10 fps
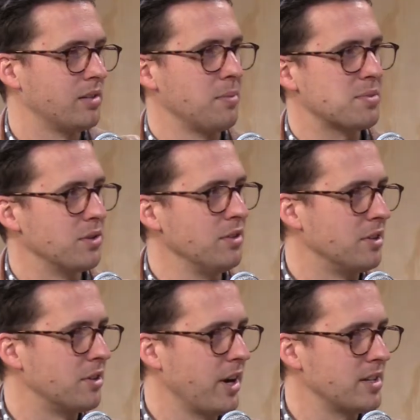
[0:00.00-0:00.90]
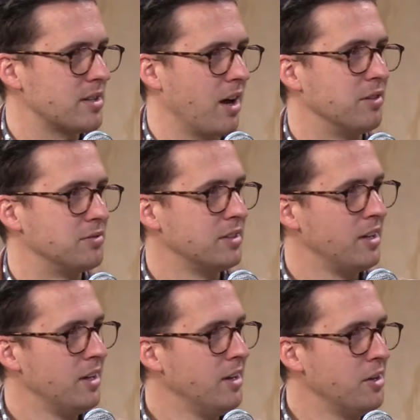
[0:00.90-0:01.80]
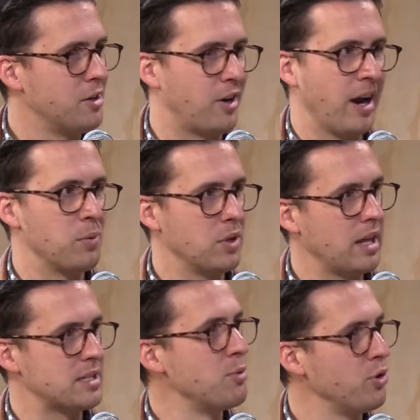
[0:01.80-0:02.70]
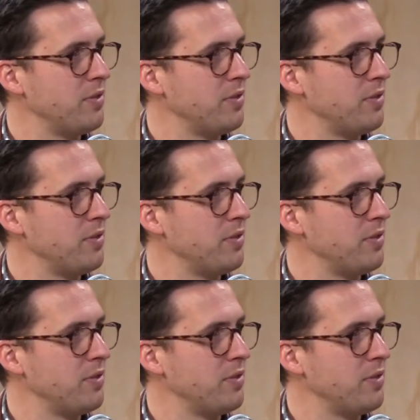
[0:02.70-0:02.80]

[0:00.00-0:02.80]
absolutely. Great stuff. All right, well, let's move